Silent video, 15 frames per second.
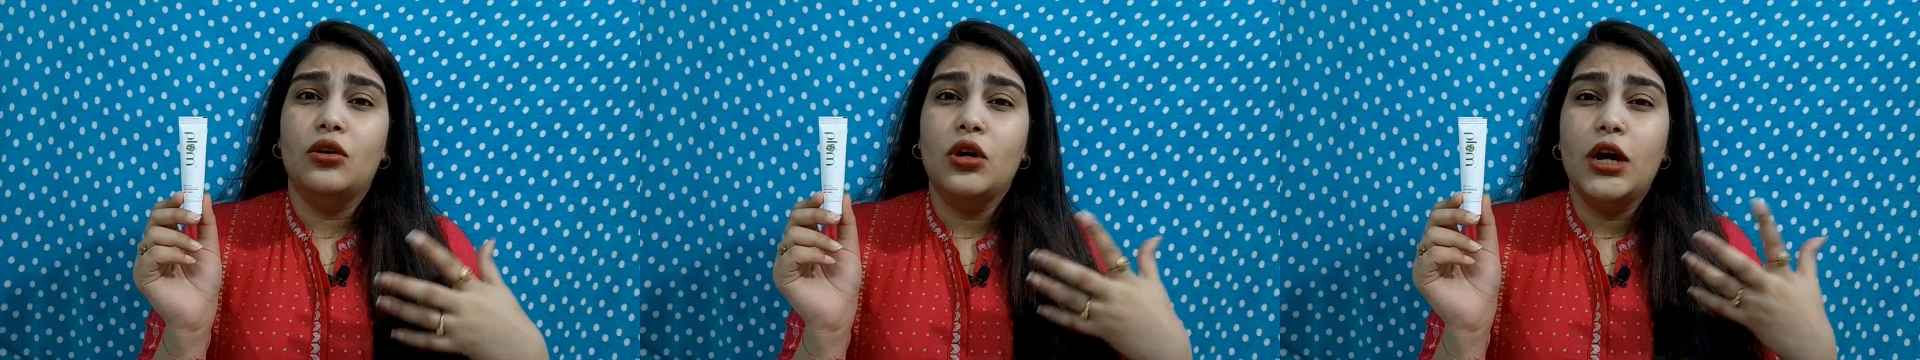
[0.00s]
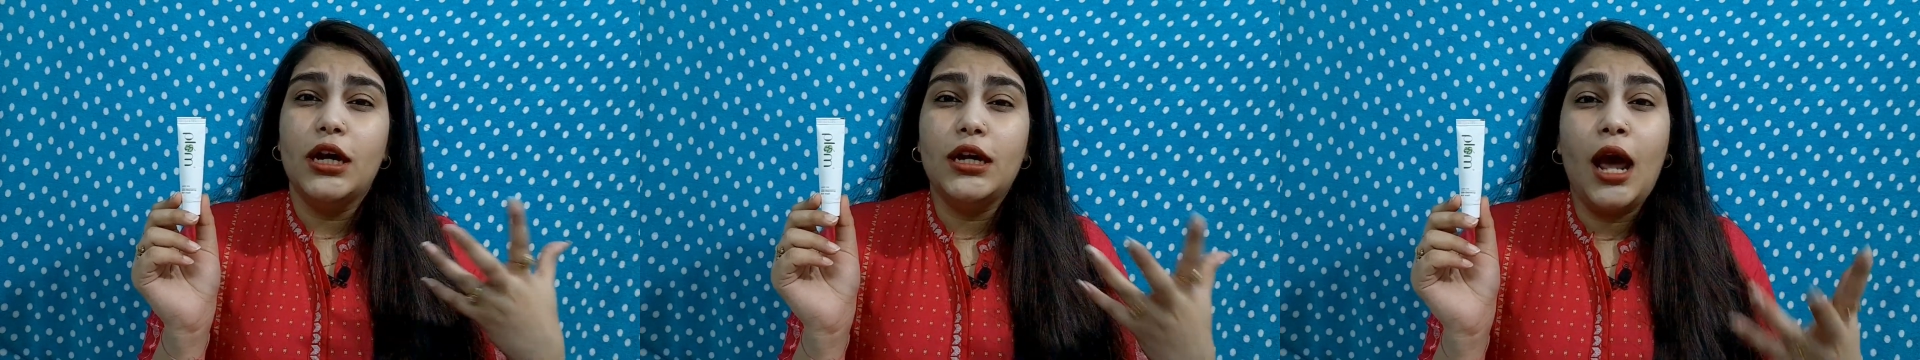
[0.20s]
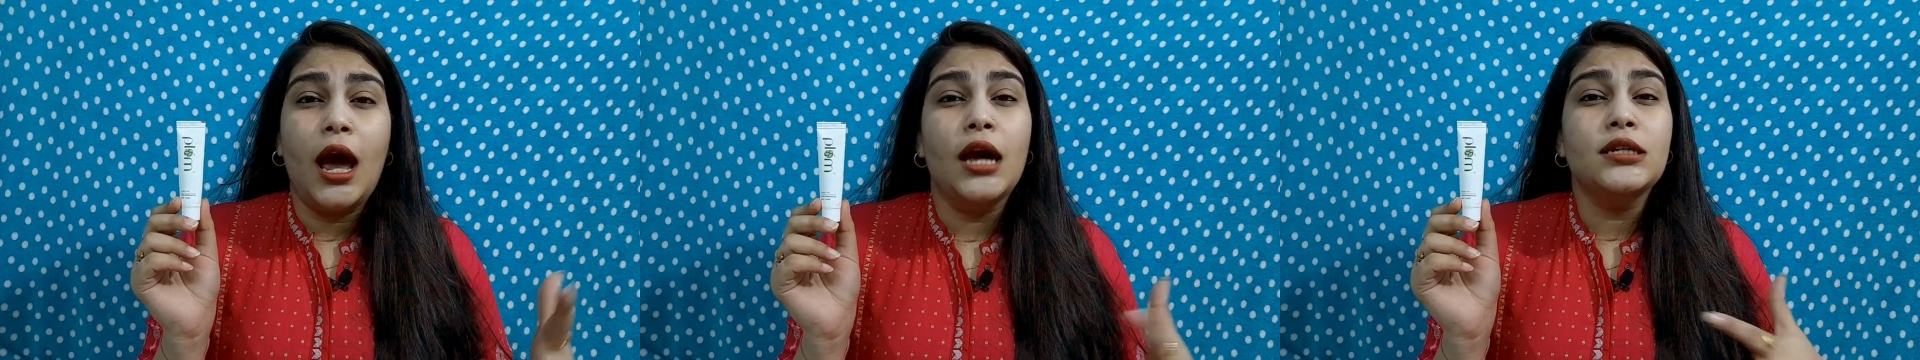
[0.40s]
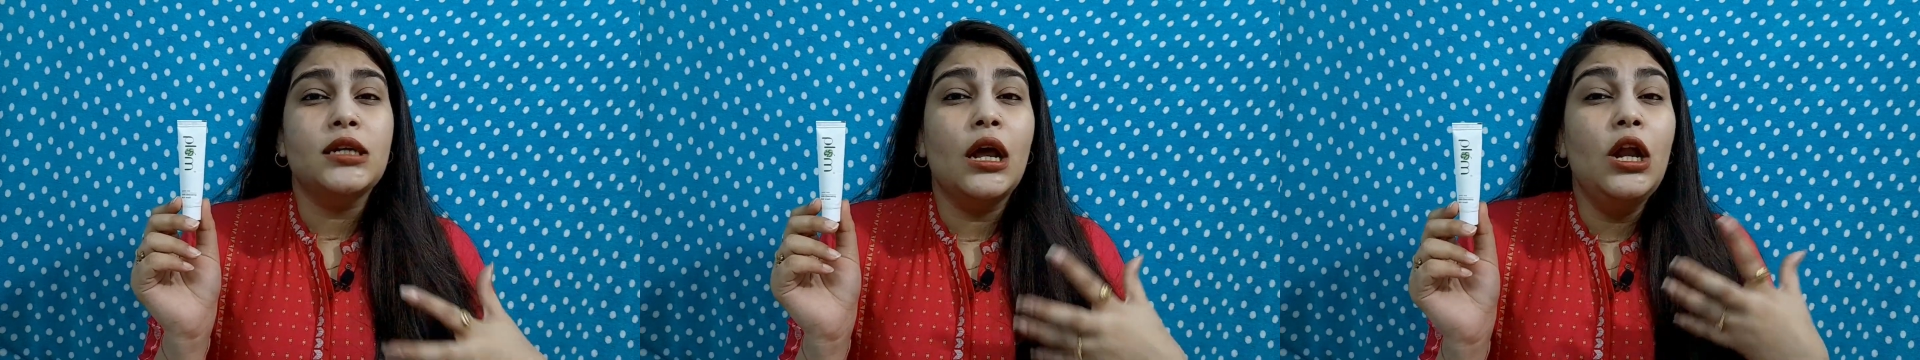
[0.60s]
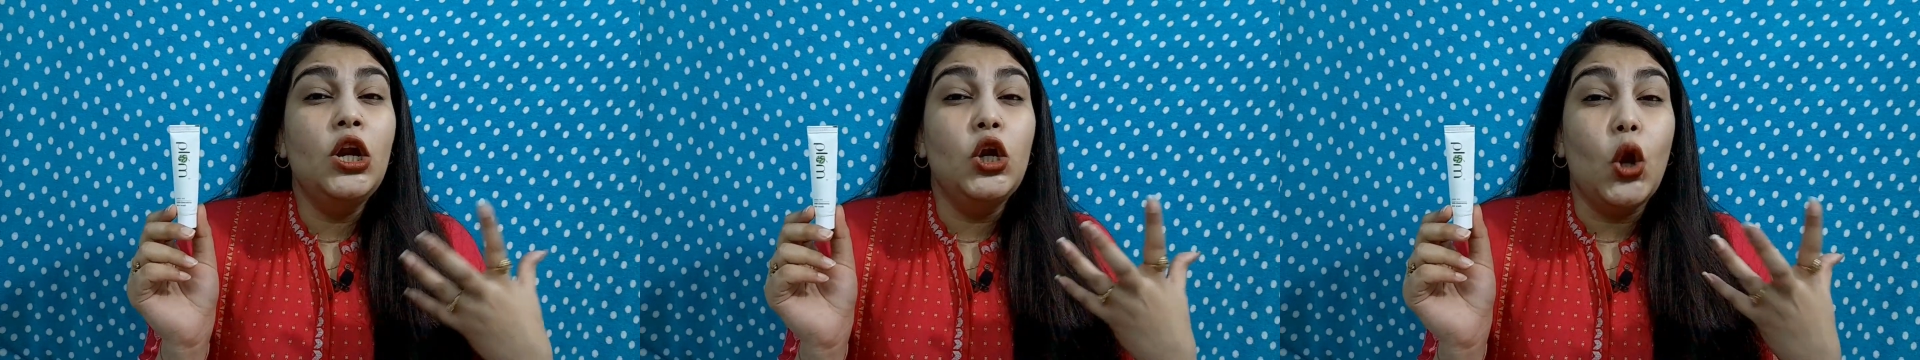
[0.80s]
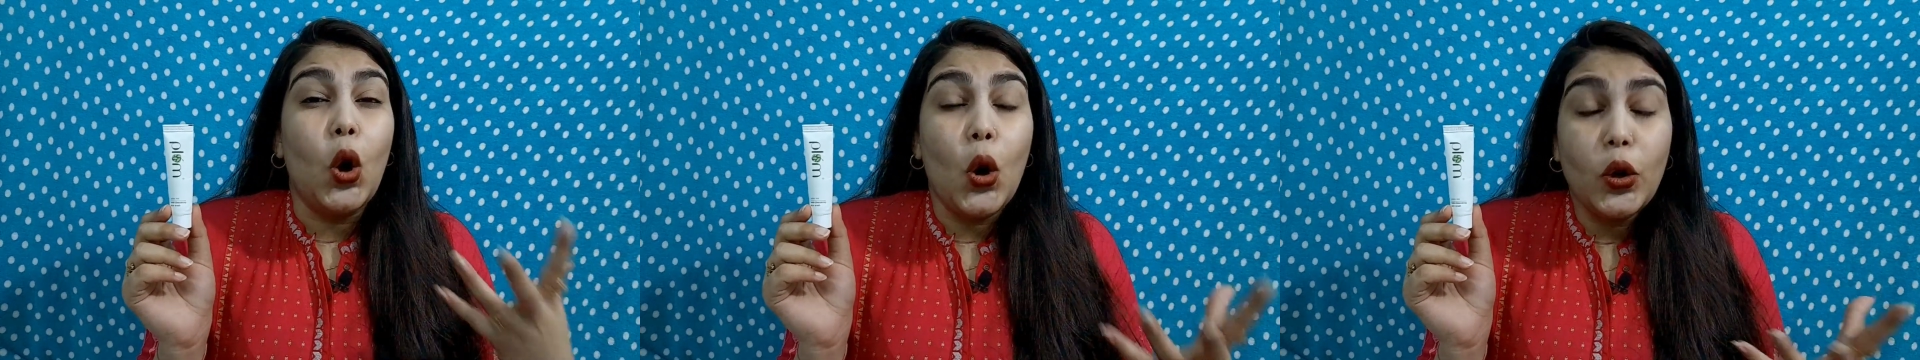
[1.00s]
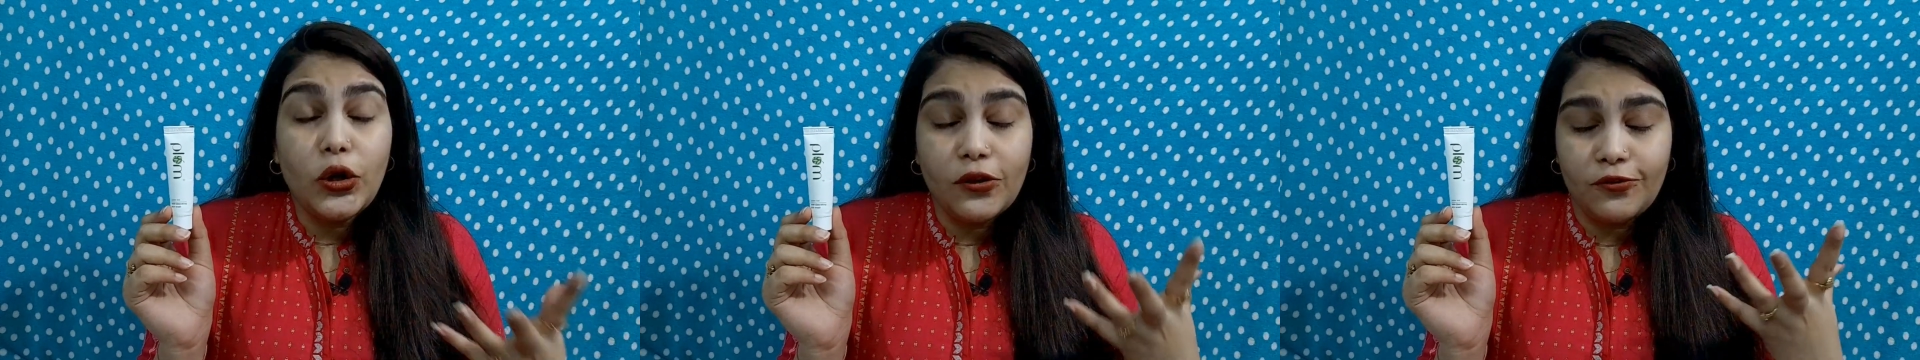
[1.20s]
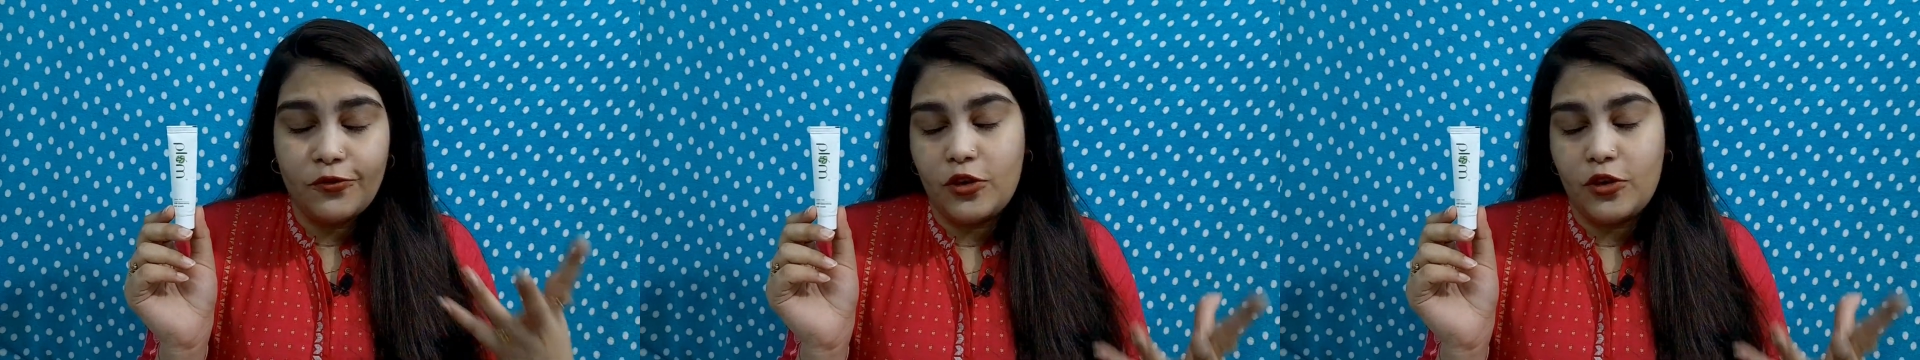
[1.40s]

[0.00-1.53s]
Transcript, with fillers: you know it has a lot of